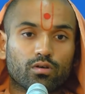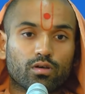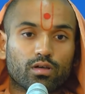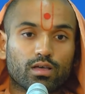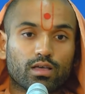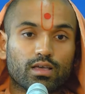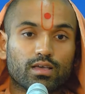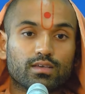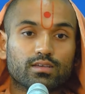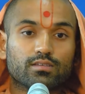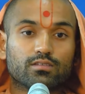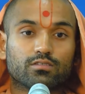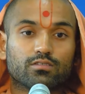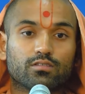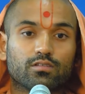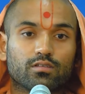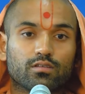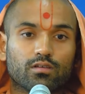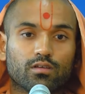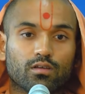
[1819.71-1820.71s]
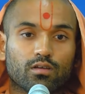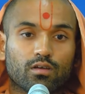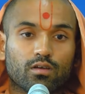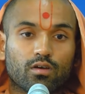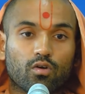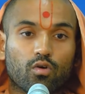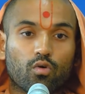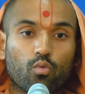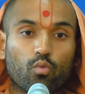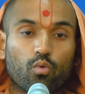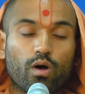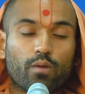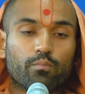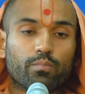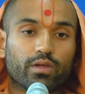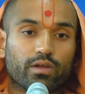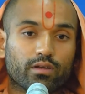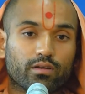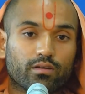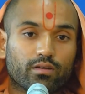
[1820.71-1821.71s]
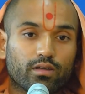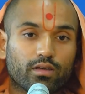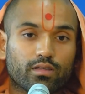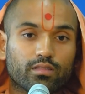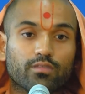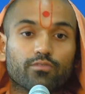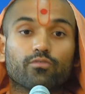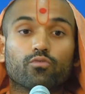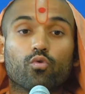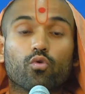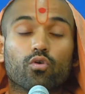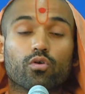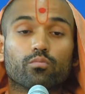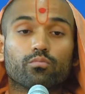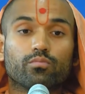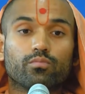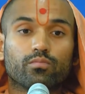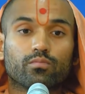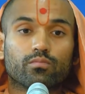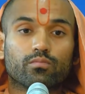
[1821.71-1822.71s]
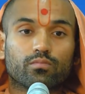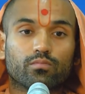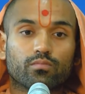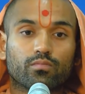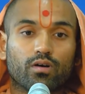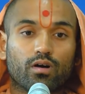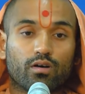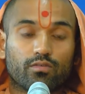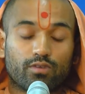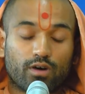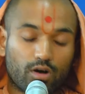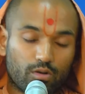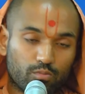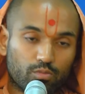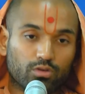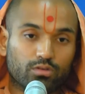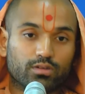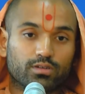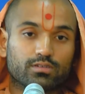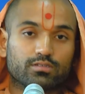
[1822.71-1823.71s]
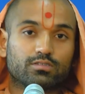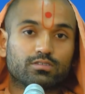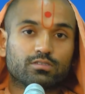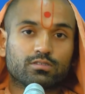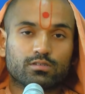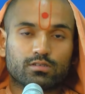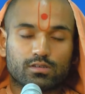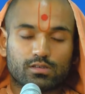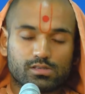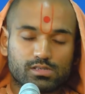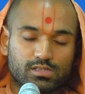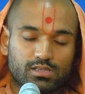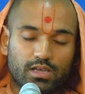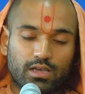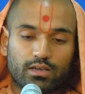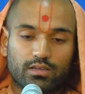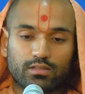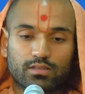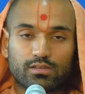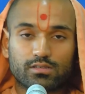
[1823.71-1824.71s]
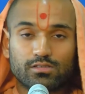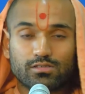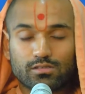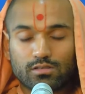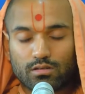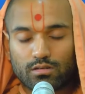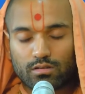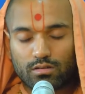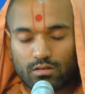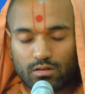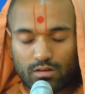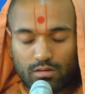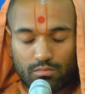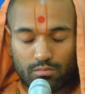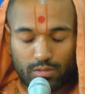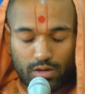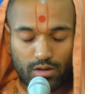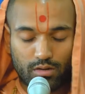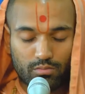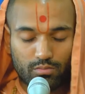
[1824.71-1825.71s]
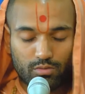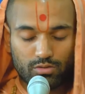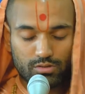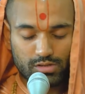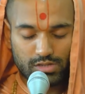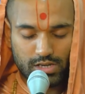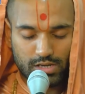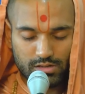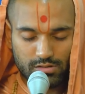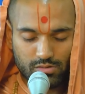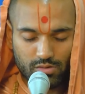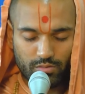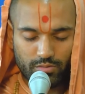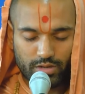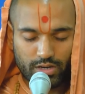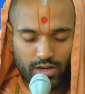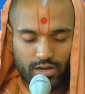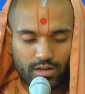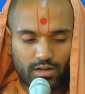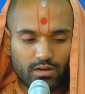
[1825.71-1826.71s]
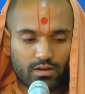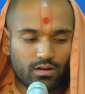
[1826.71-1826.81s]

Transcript: his weapon in the form of humbleness saying this my humble jay swaminarayan